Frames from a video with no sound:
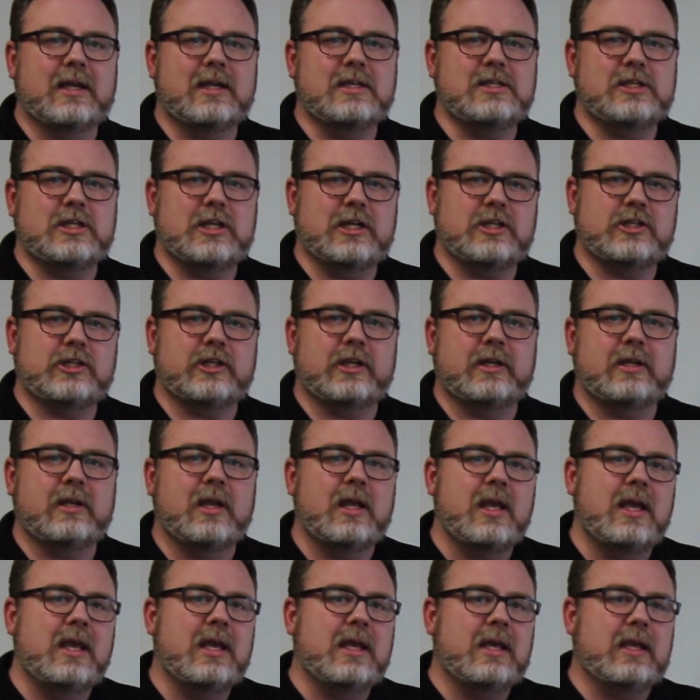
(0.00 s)
condition,
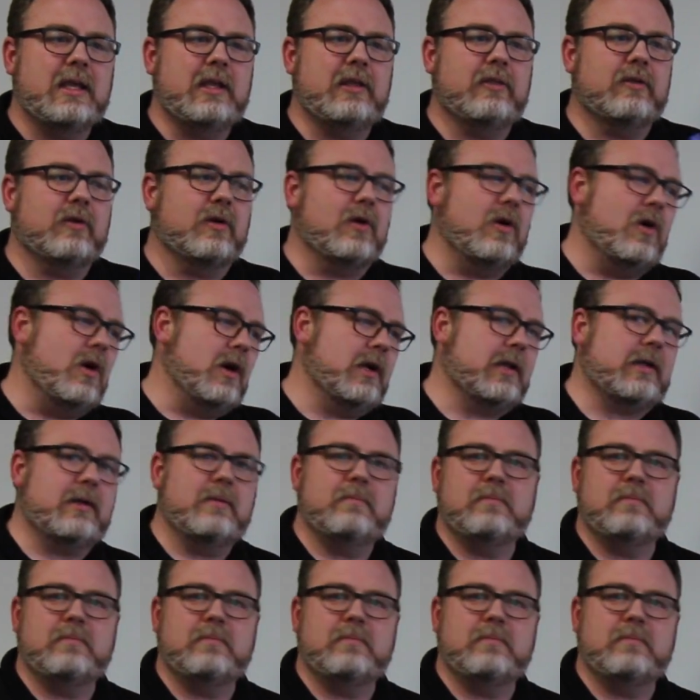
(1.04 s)
either on a